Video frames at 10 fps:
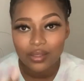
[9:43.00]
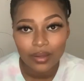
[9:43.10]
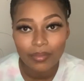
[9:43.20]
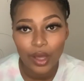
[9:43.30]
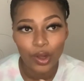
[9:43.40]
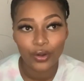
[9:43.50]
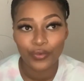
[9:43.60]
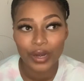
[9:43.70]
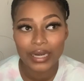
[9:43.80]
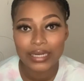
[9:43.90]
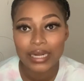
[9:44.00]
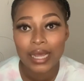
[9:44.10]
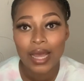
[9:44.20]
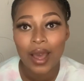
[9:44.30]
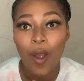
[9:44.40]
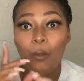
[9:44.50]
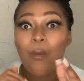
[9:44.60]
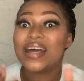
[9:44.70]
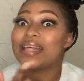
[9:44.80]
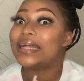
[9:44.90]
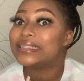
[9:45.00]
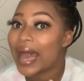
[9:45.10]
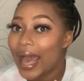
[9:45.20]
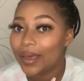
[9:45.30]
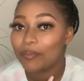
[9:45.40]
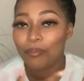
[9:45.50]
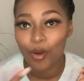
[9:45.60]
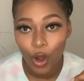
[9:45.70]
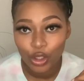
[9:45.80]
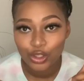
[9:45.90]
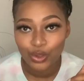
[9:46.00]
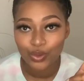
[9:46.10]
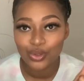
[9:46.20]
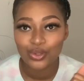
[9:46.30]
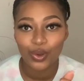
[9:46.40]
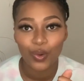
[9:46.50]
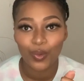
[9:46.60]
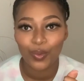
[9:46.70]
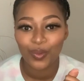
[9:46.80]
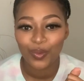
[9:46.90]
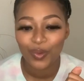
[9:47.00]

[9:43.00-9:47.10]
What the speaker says: My girlfriend, at that time, blocked you, so